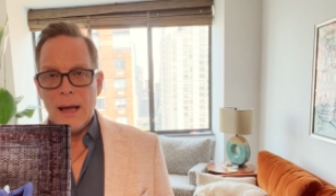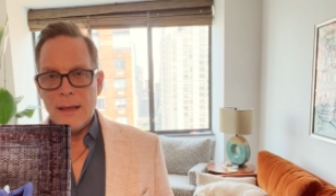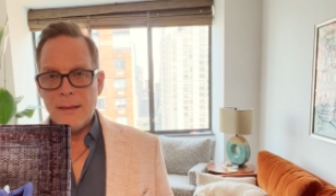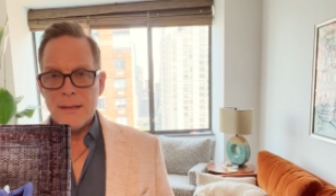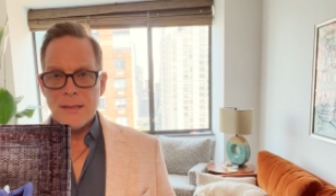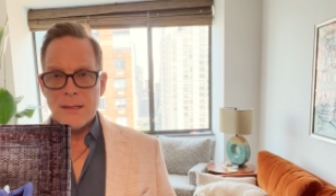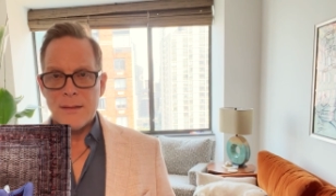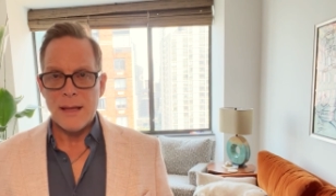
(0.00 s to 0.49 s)

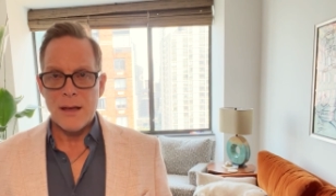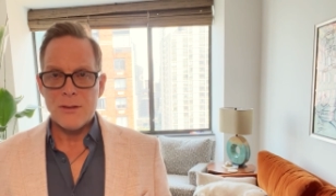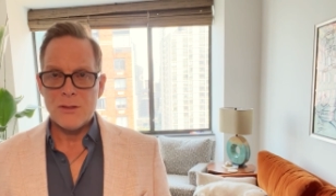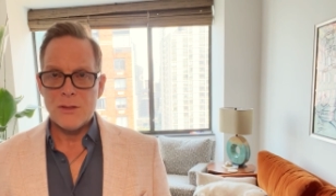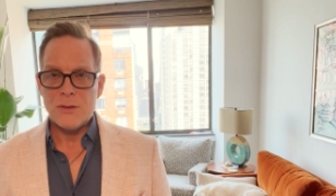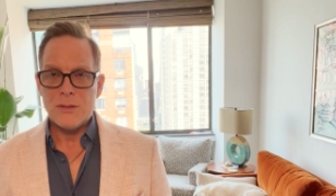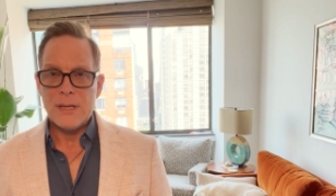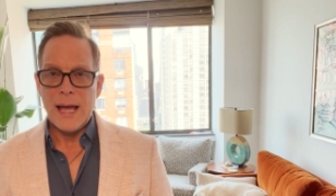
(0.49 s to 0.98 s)
and this
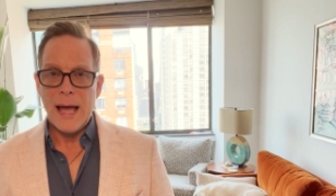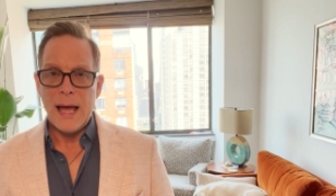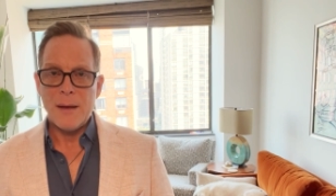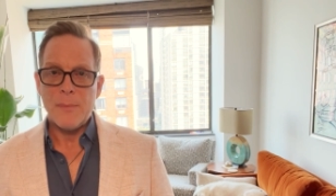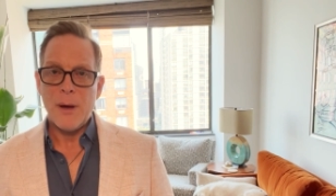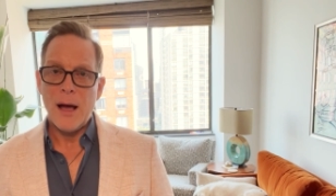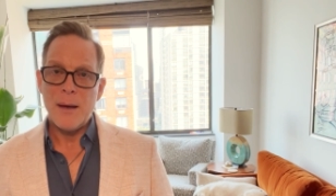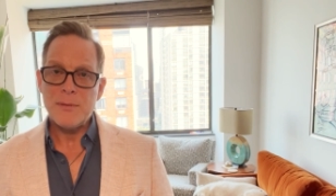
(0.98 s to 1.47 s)
allows you to
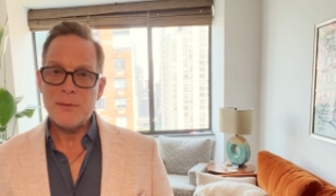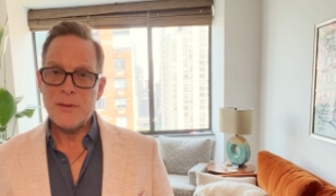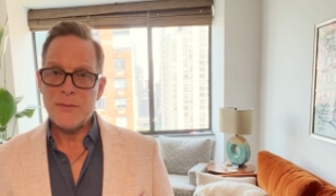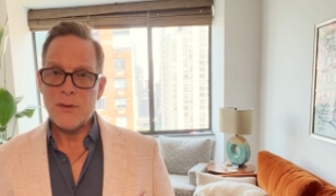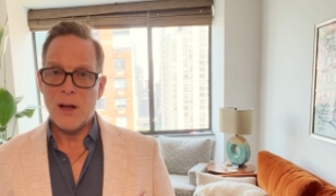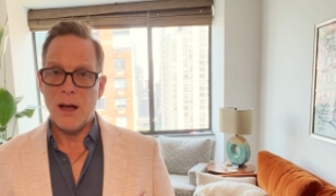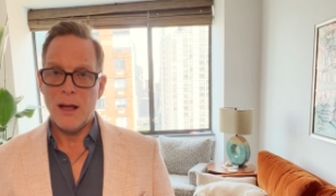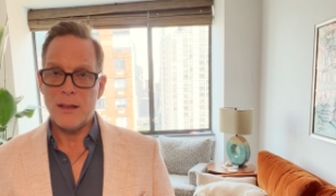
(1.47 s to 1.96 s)
add pops
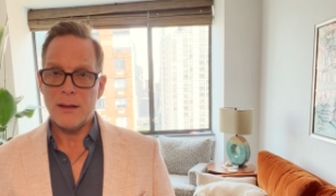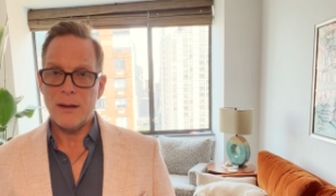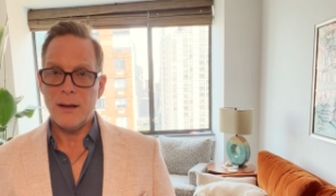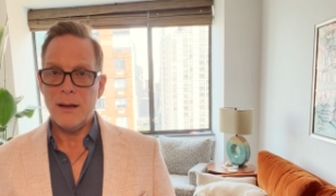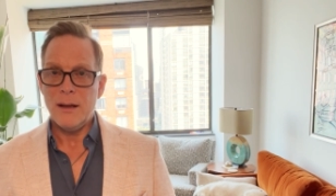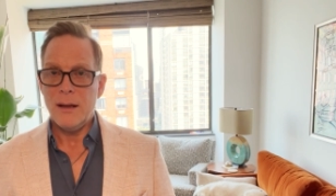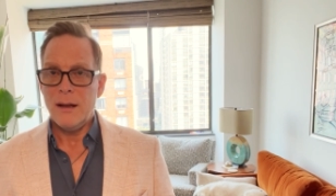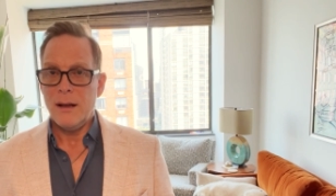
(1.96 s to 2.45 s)
of
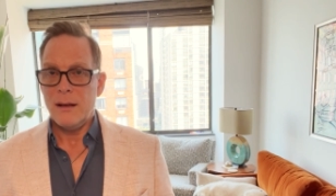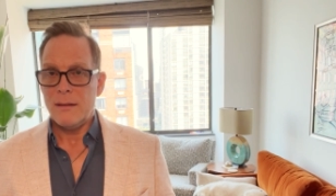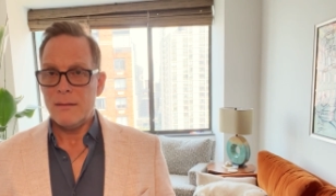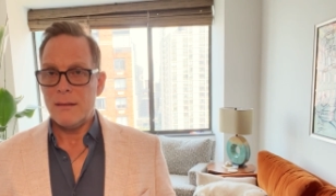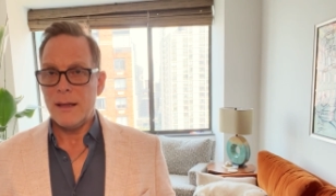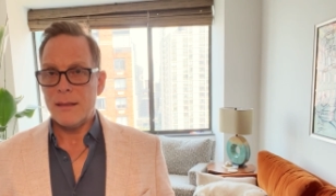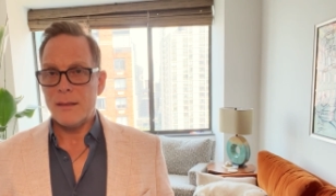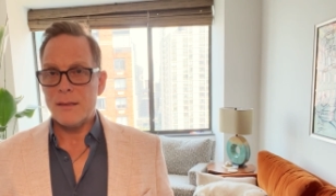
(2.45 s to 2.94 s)
color
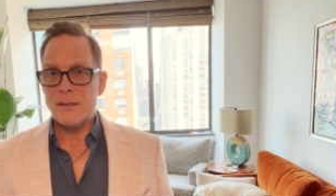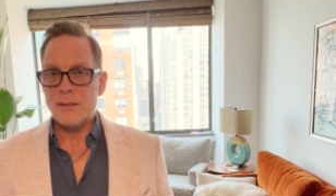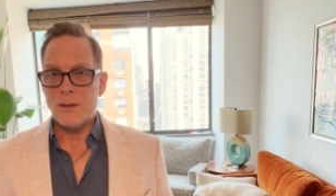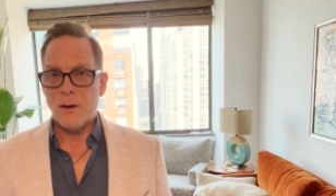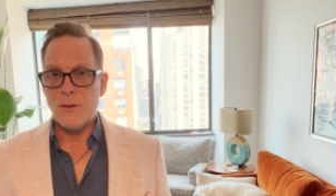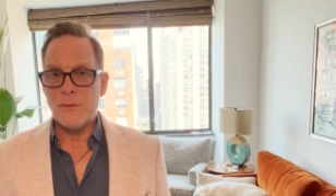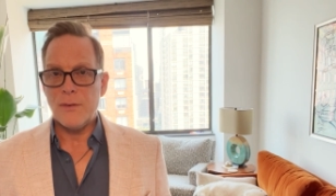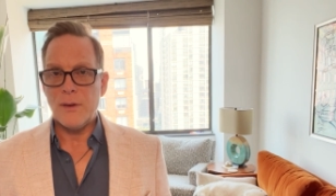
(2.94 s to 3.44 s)
like the
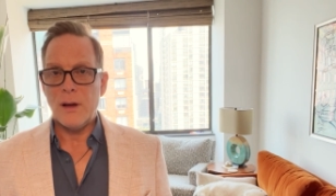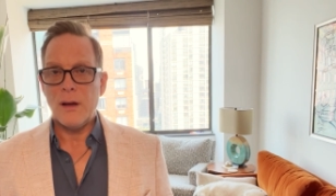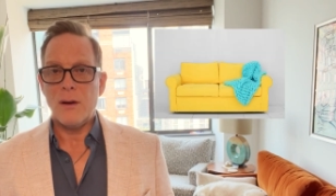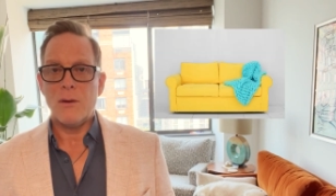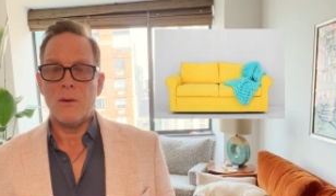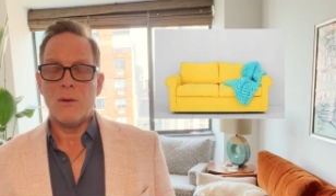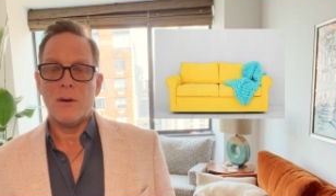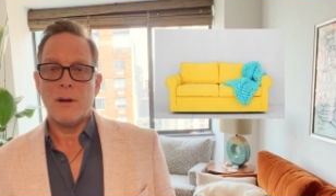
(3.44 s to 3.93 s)

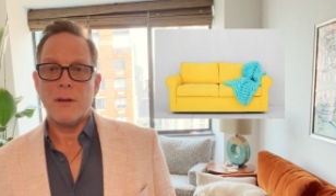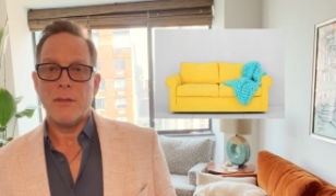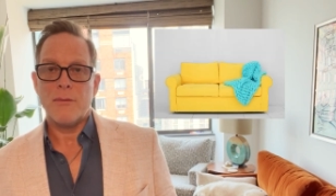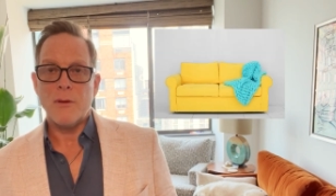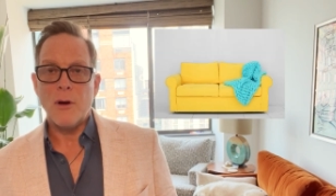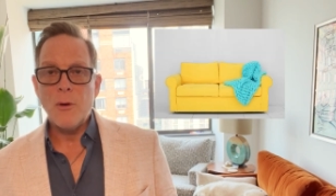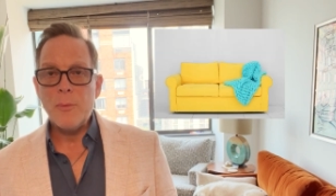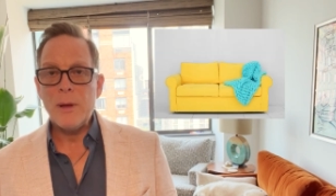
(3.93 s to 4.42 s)
sofa or
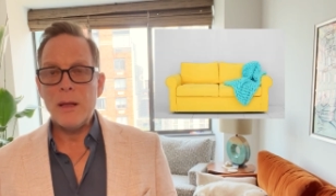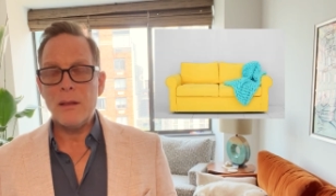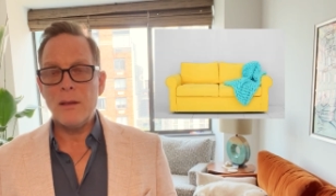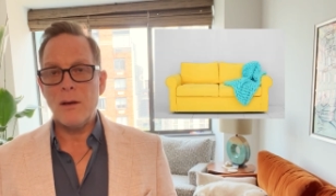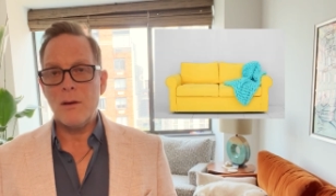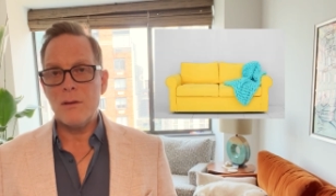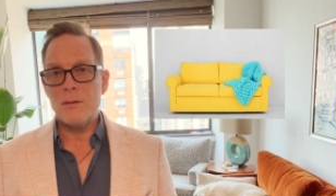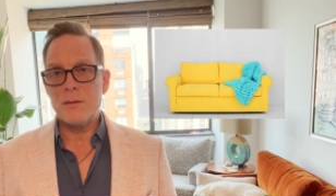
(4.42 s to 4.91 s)
throw
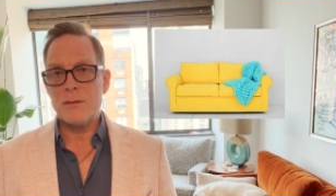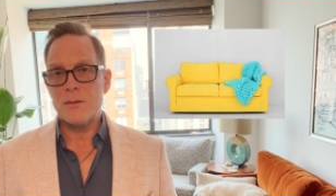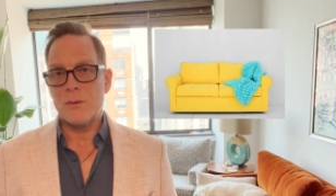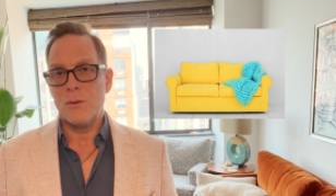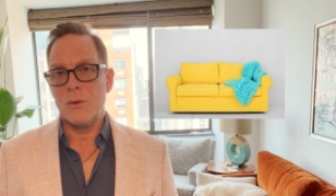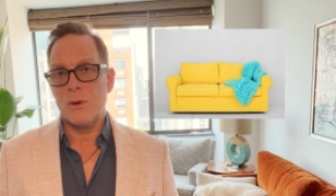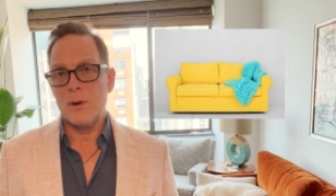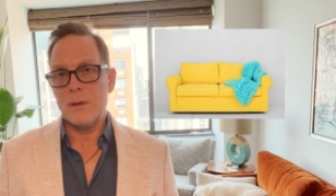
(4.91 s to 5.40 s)
pillows
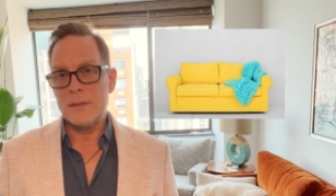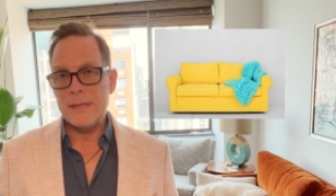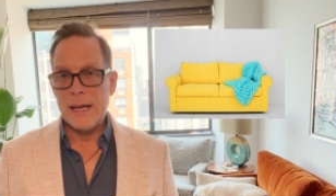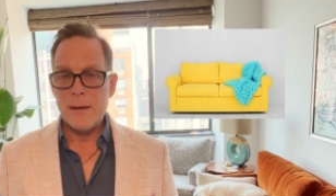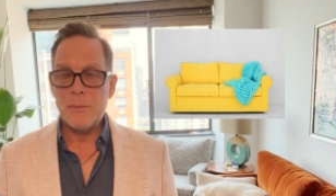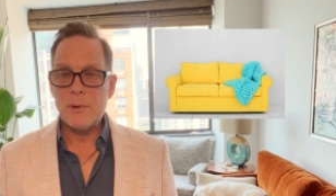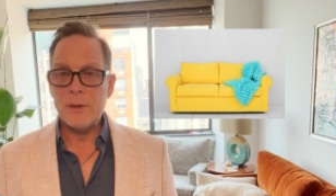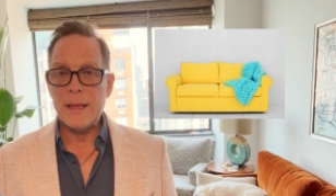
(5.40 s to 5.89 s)
or
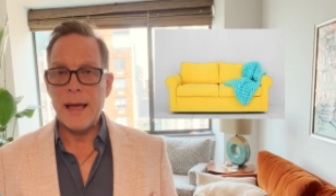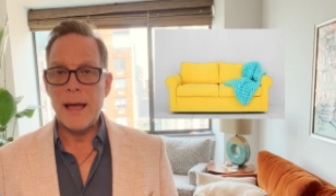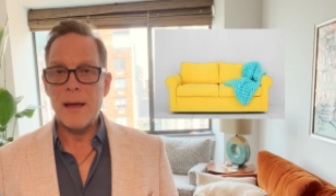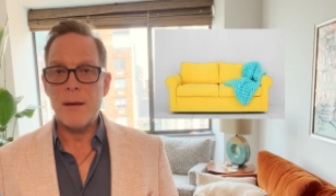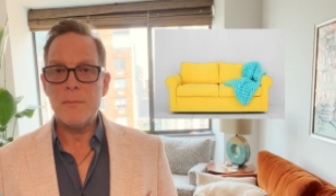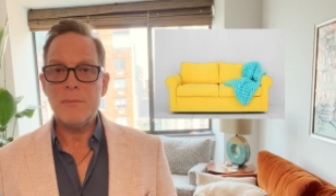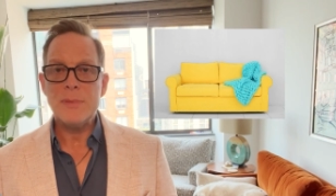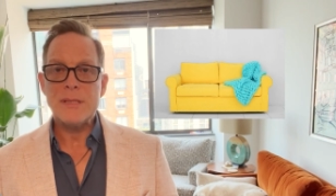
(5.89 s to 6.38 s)
table
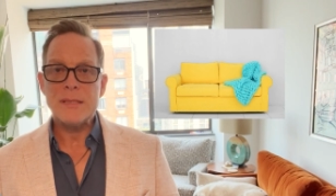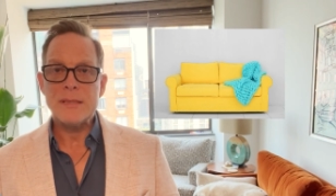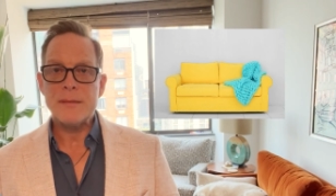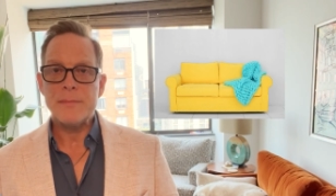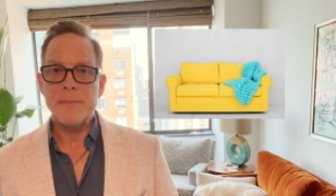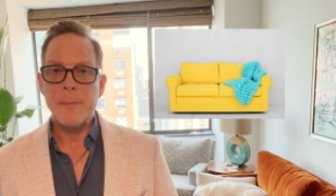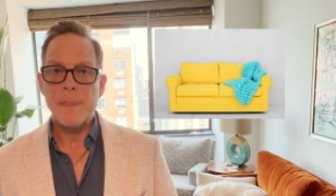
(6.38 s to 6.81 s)
lamps.